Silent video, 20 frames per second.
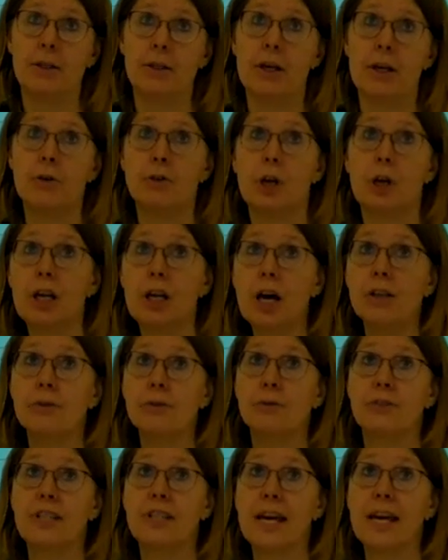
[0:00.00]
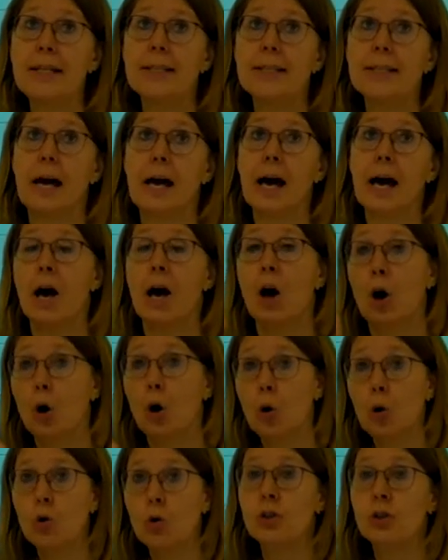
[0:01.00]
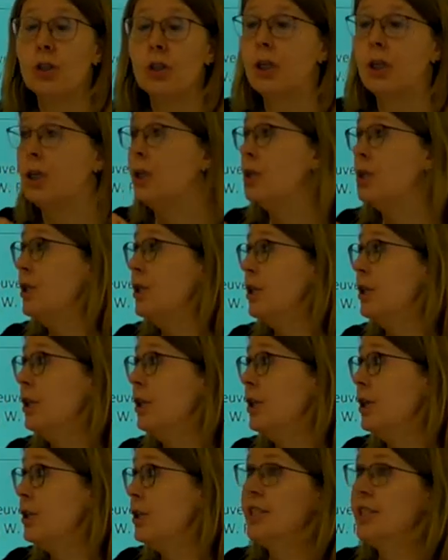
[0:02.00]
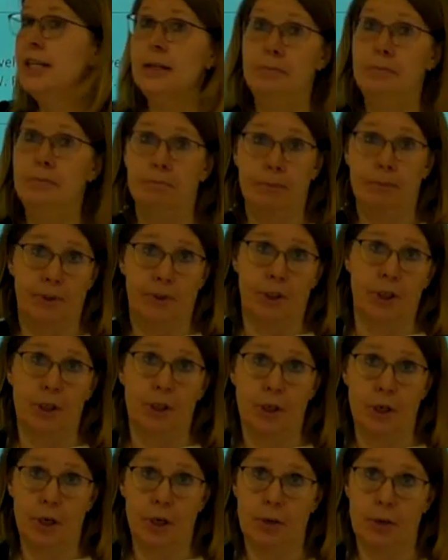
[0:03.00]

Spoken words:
There's a lot of data on the team's